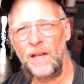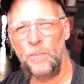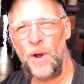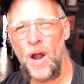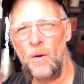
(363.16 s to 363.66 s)

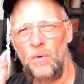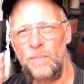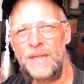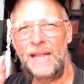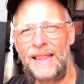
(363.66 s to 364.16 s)
little part
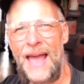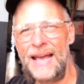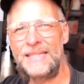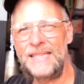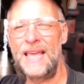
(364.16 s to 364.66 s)
will be the
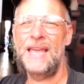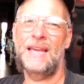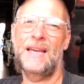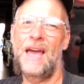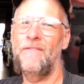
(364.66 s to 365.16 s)
last thing
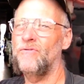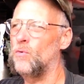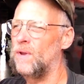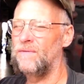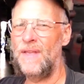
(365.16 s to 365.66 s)
after
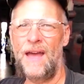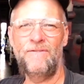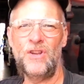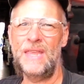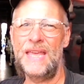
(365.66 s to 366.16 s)
we,
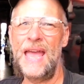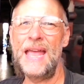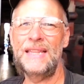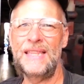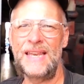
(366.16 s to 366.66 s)
after the
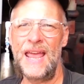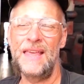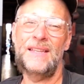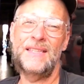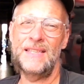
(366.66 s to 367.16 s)
eighth
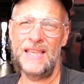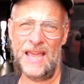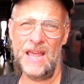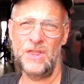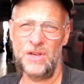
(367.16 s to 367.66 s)
day. This is the
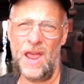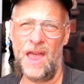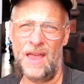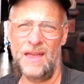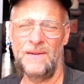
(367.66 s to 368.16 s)
eighth
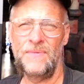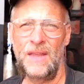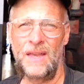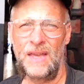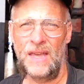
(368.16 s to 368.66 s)
day.
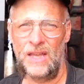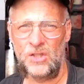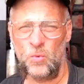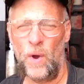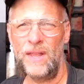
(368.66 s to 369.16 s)

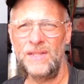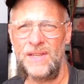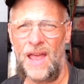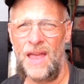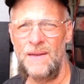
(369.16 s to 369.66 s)
It's
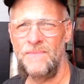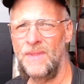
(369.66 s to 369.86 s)
Wednesday.